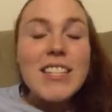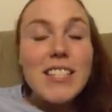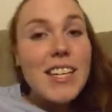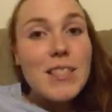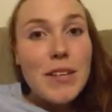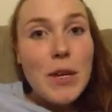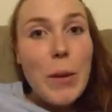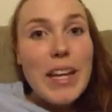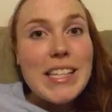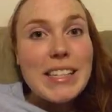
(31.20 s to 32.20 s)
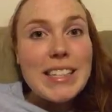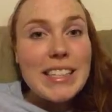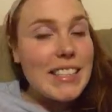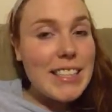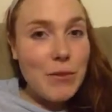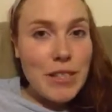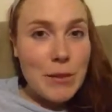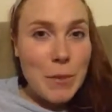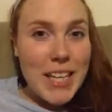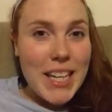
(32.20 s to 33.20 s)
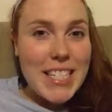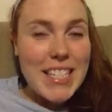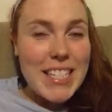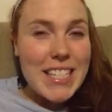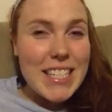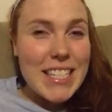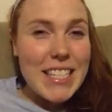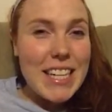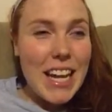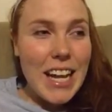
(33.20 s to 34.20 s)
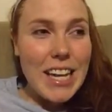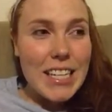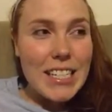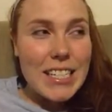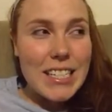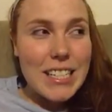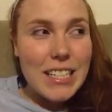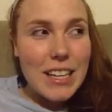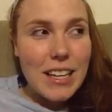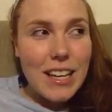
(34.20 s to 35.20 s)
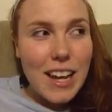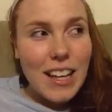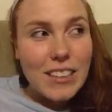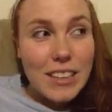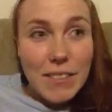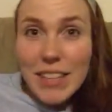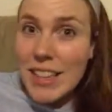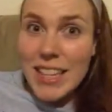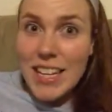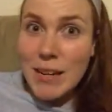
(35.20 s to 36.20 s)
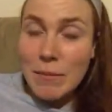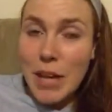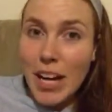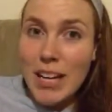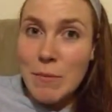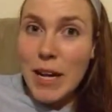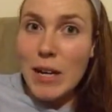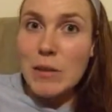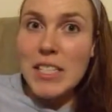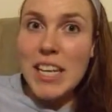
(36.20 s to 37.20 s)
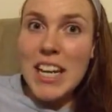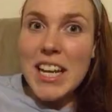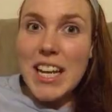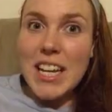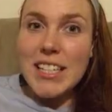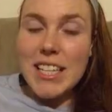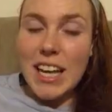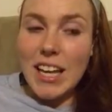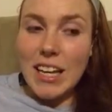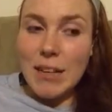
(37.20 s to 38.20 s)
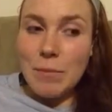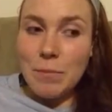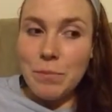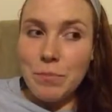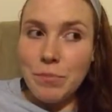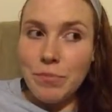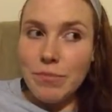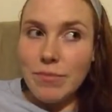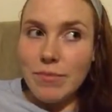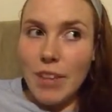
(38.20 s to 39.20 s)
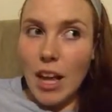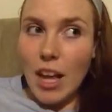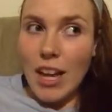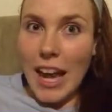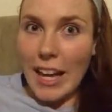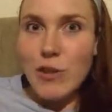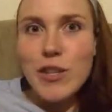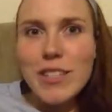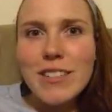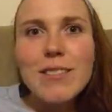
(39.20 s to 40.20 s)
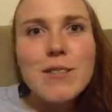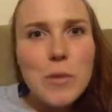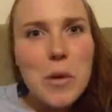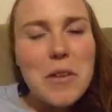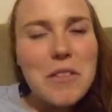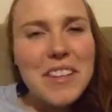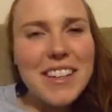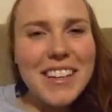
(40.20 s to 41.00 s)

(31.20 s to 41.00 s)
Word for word: Today's video is a little different because it's not a living thing I'm talking about. It's um, an action, sort of.